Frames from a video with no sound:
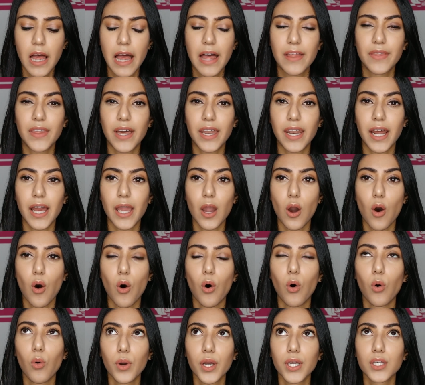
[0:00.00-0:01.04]
that I
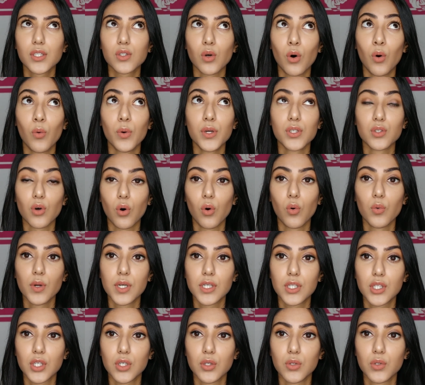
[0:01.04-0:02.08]
always
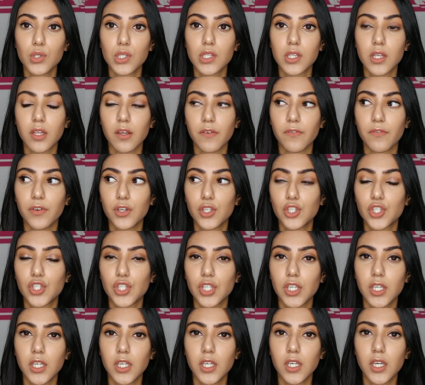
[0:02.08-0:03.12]
use the
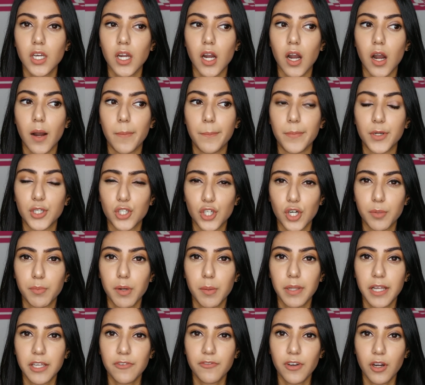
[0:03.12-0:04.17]
Vichy
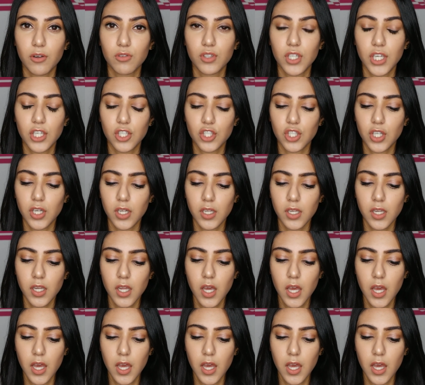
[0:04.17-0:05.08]
Dermablend foundation.